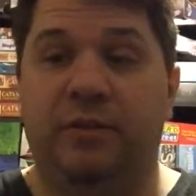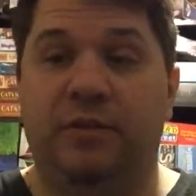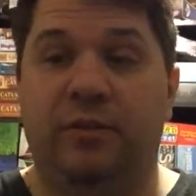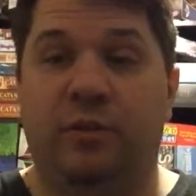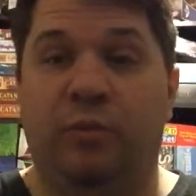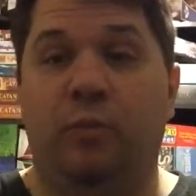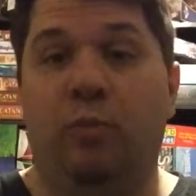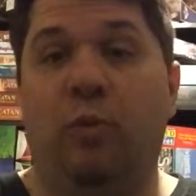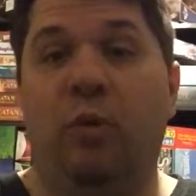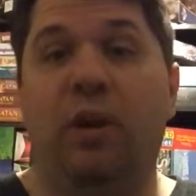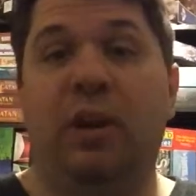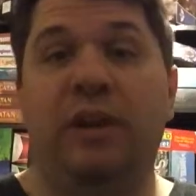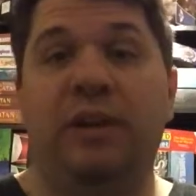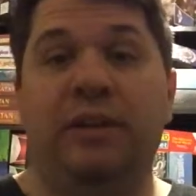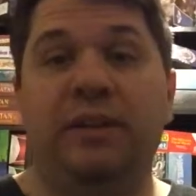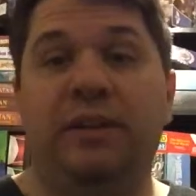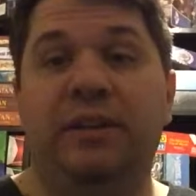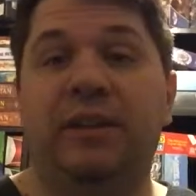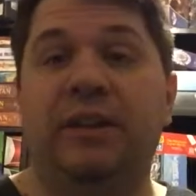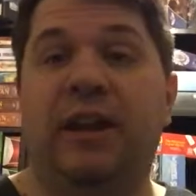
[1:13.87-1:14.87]

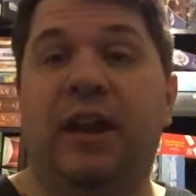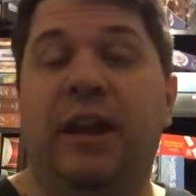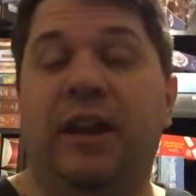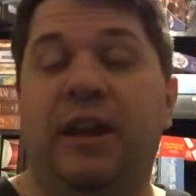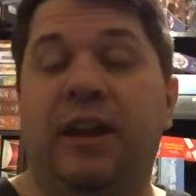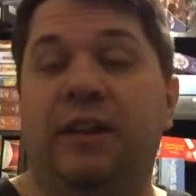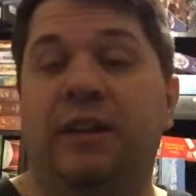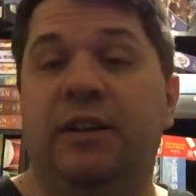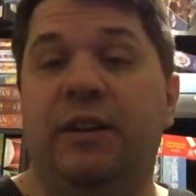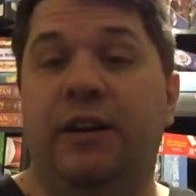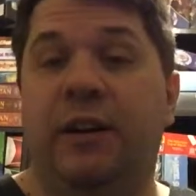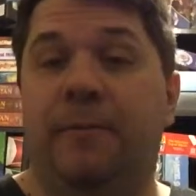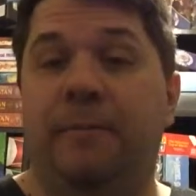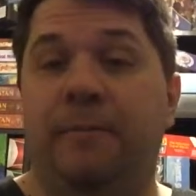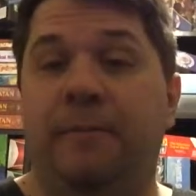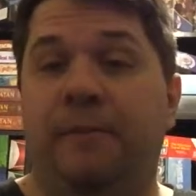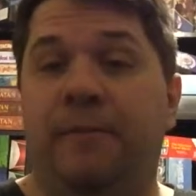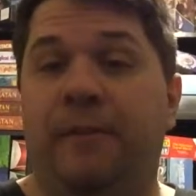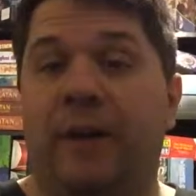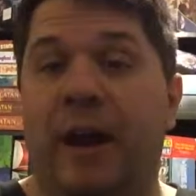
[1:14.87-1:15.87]
one that I ended
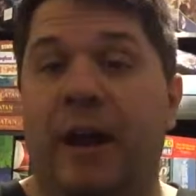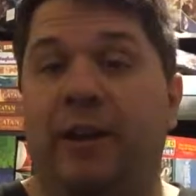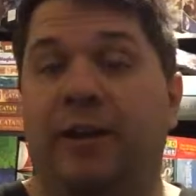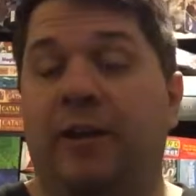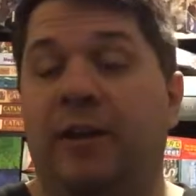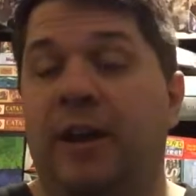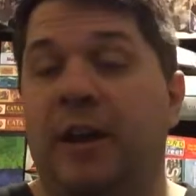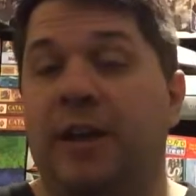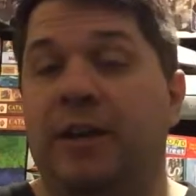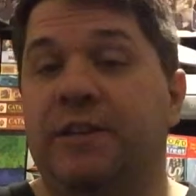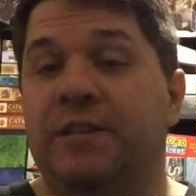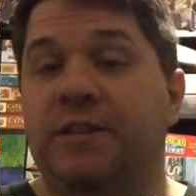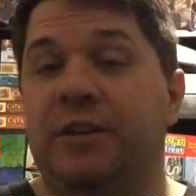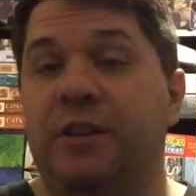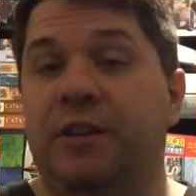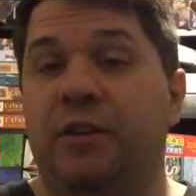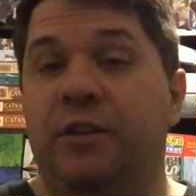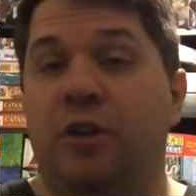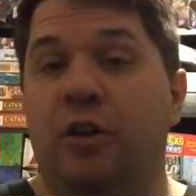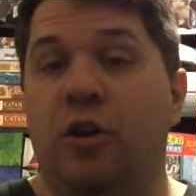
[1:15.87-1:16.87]
up
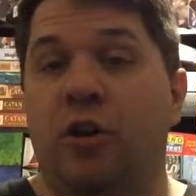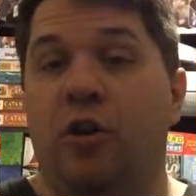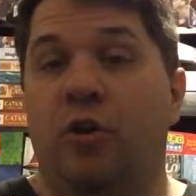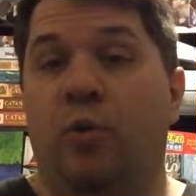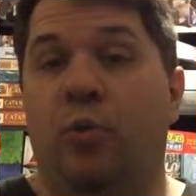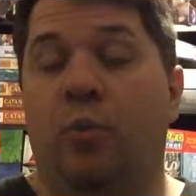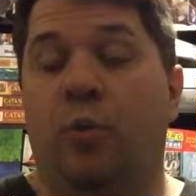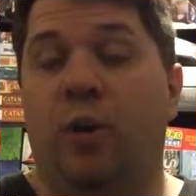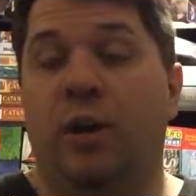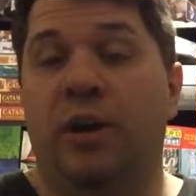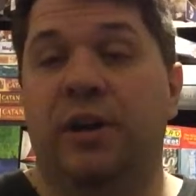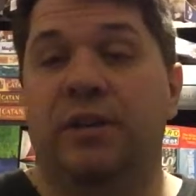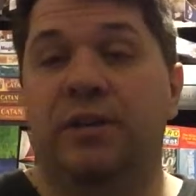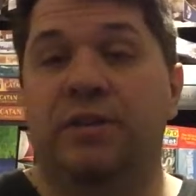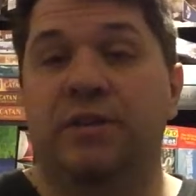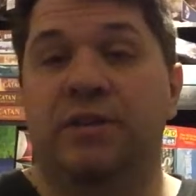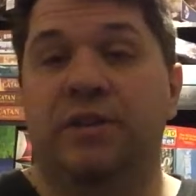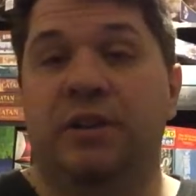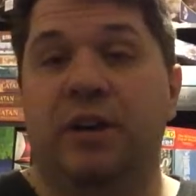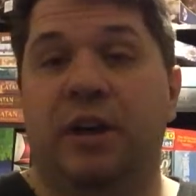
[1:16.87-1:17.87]
finalizing
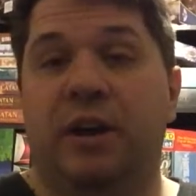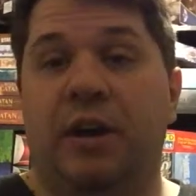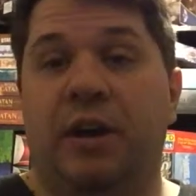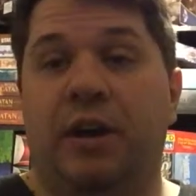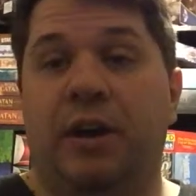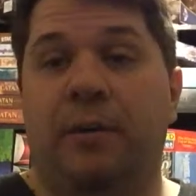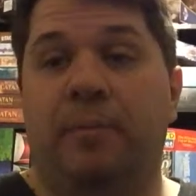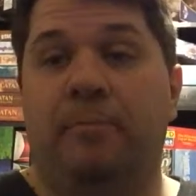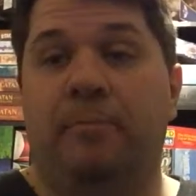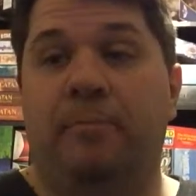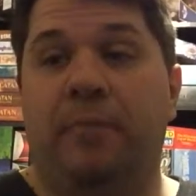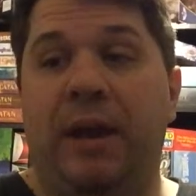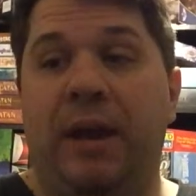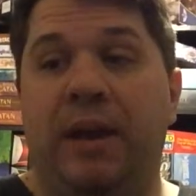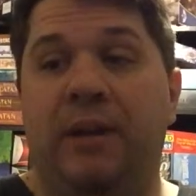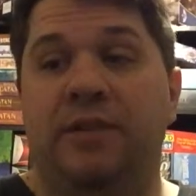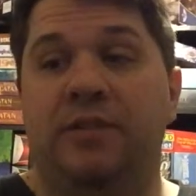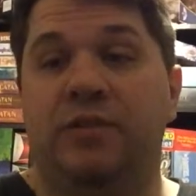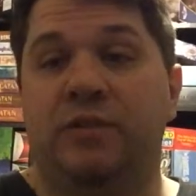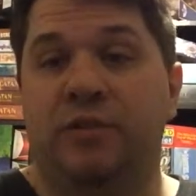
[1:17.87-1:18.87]
was
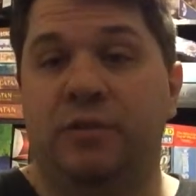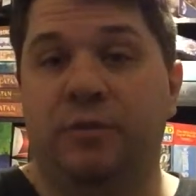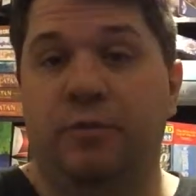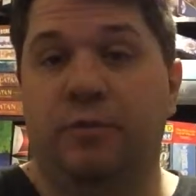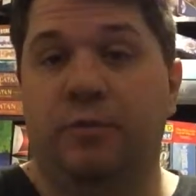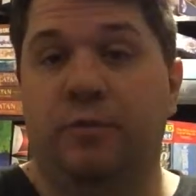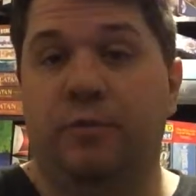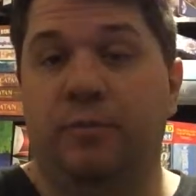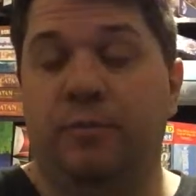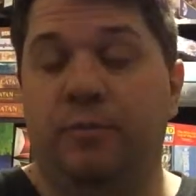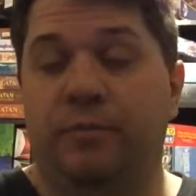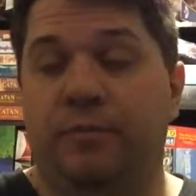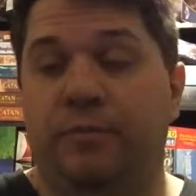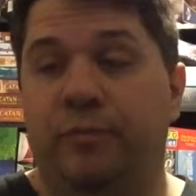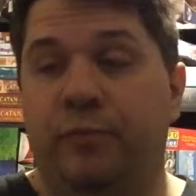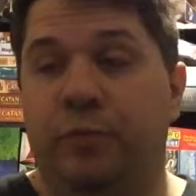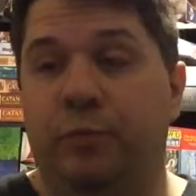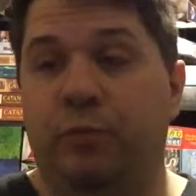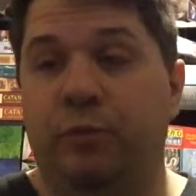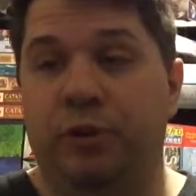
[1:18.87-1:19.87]
PanZoo,
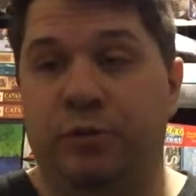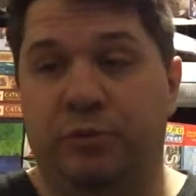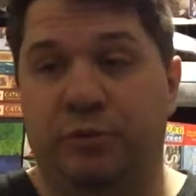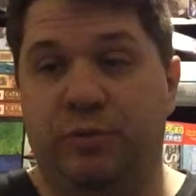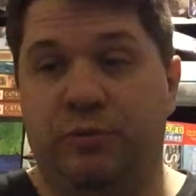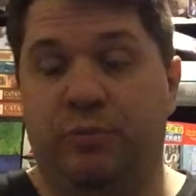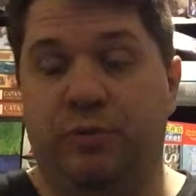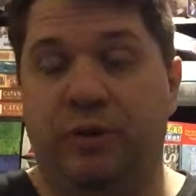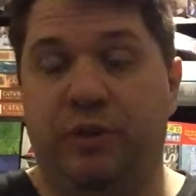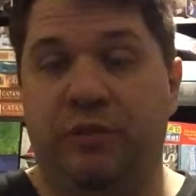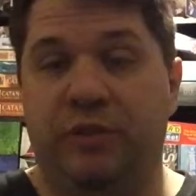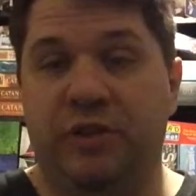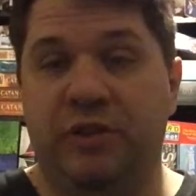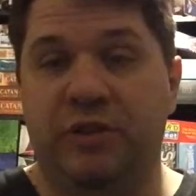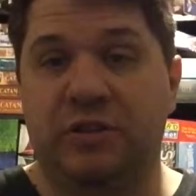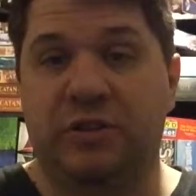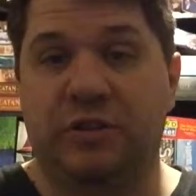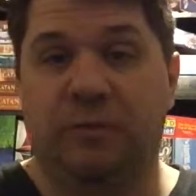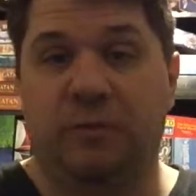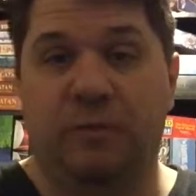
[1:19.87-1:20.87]
which was
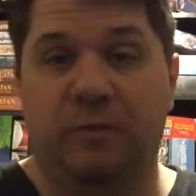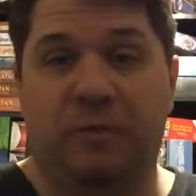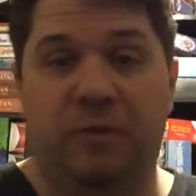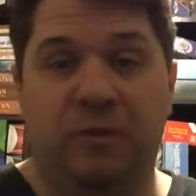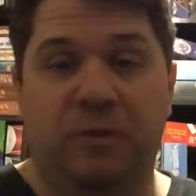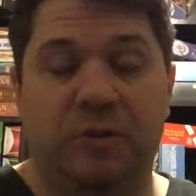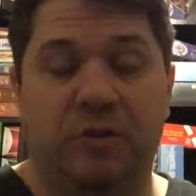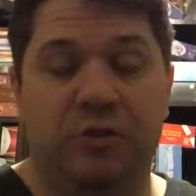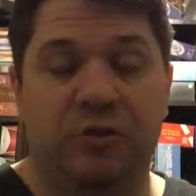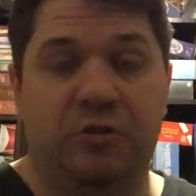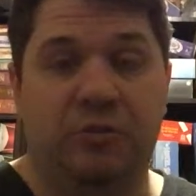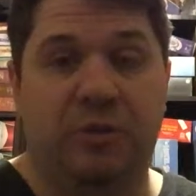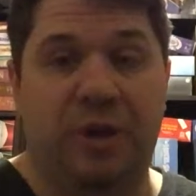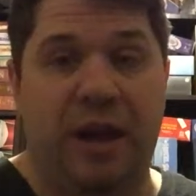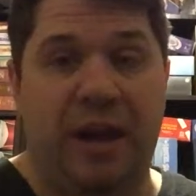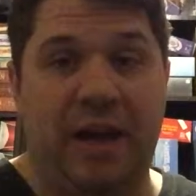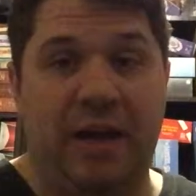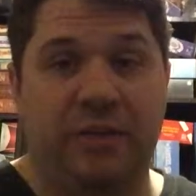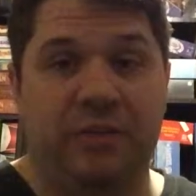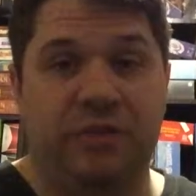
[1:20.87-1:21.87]
previously referred to
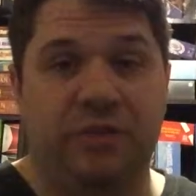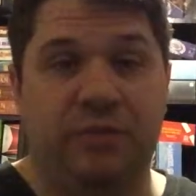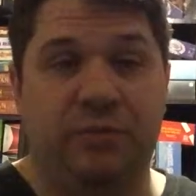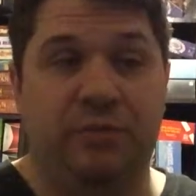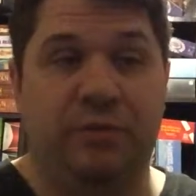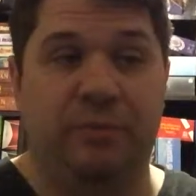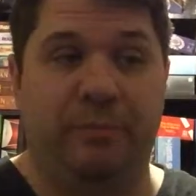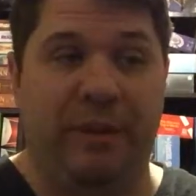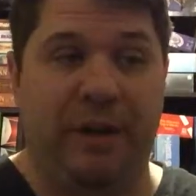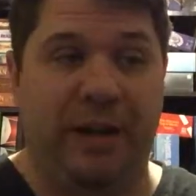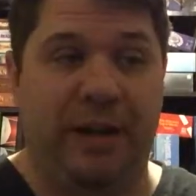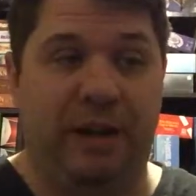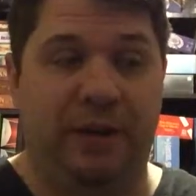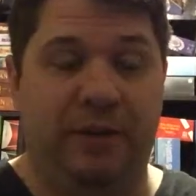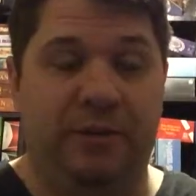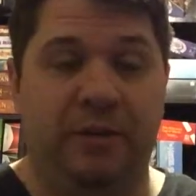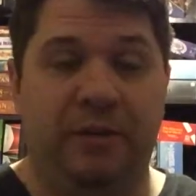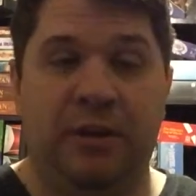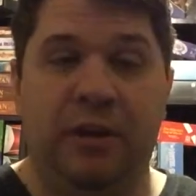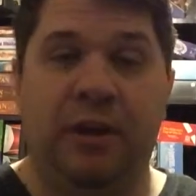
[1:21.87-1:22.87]
as Zoo to
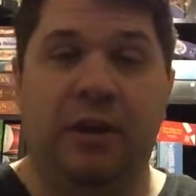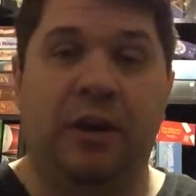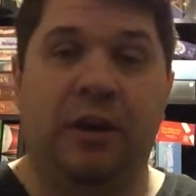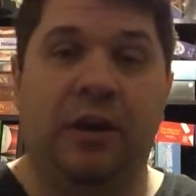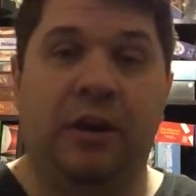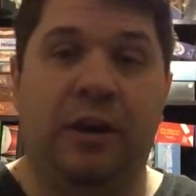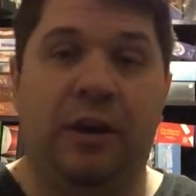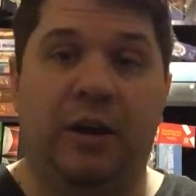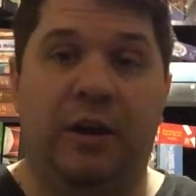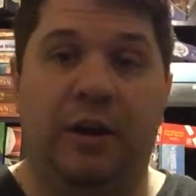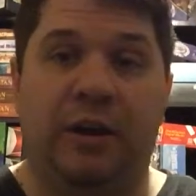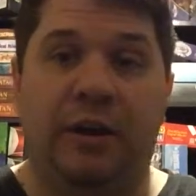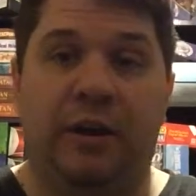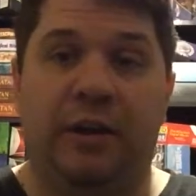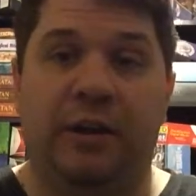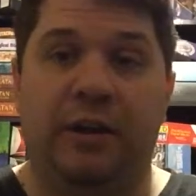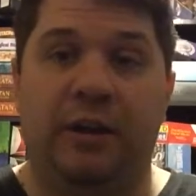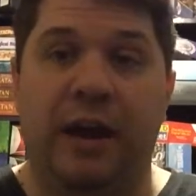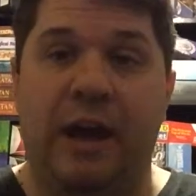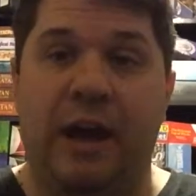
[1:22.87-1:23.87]
Man.
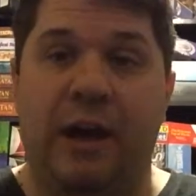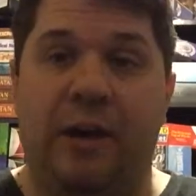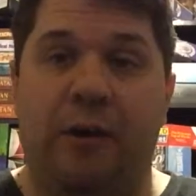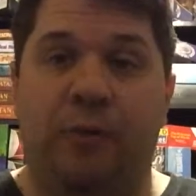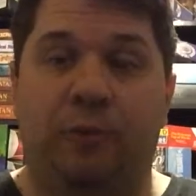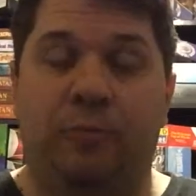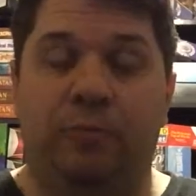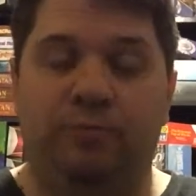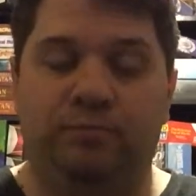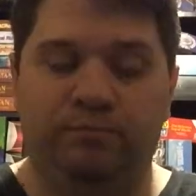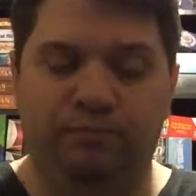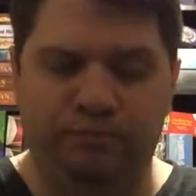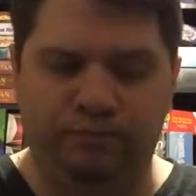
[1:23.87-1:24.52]
Now,